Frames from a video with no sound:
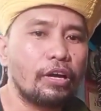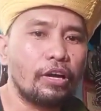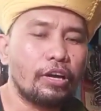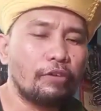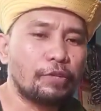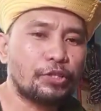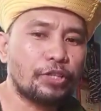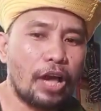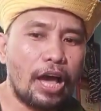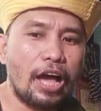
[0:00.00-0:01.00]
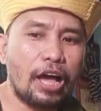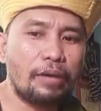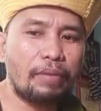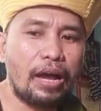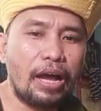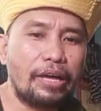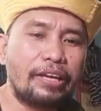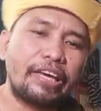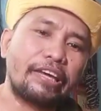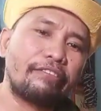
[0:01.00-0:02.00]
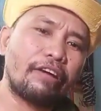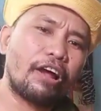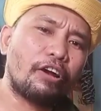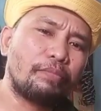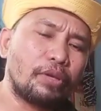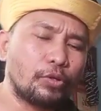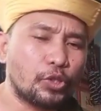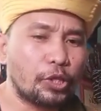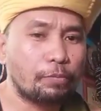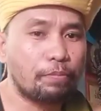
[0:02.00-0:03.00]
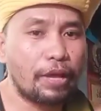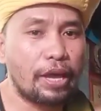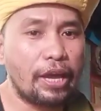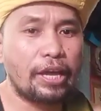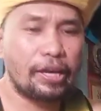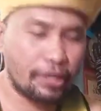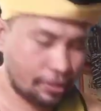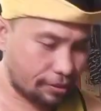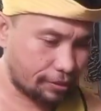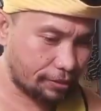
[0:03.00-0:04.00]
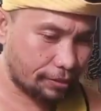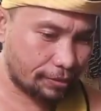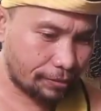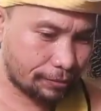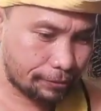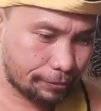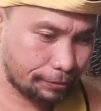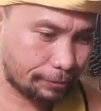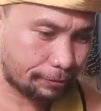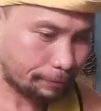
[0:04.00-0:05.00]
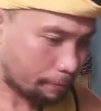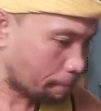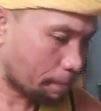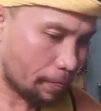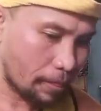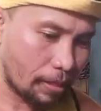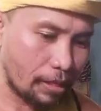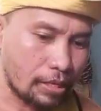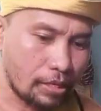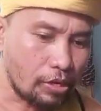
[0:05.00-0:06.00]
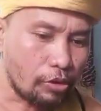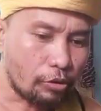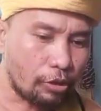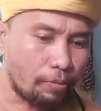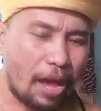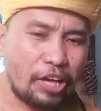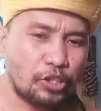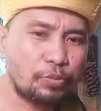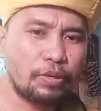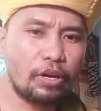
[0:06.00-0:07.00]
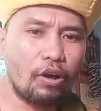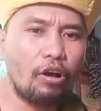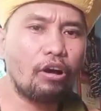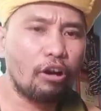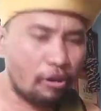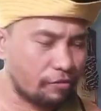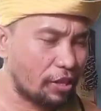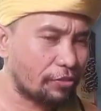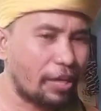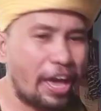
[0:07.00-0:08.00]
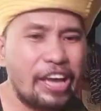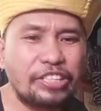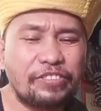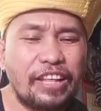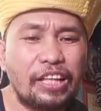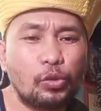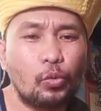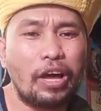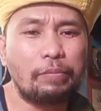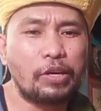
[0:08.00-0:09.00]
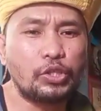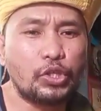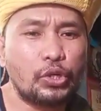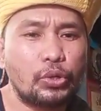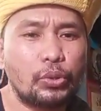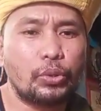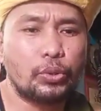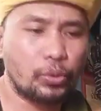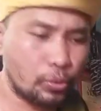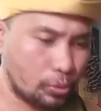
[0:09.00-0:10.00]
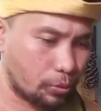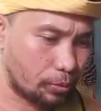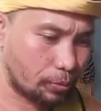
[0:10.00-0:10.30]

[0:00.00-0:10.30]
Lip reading: Every time I hear our music play, reminds me of the things that we've been through.